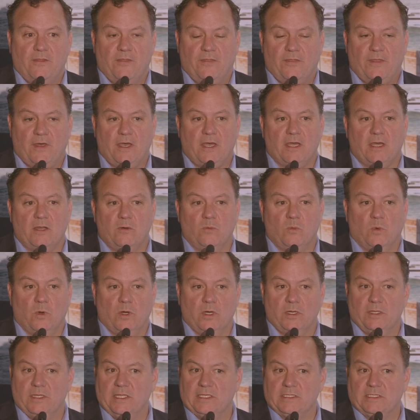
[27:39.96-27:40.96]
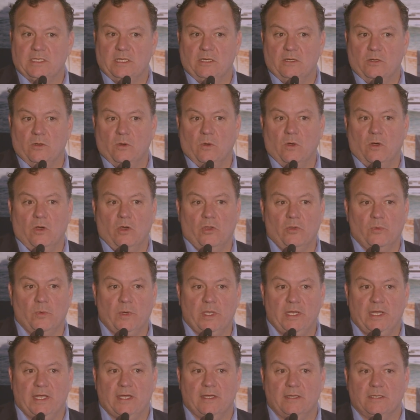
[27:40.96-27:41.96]
thought where that's going to go all the
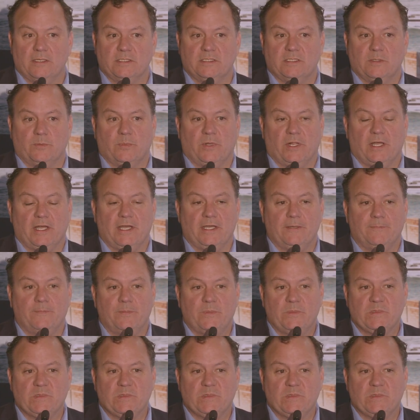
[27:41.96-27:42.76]
way down to supply.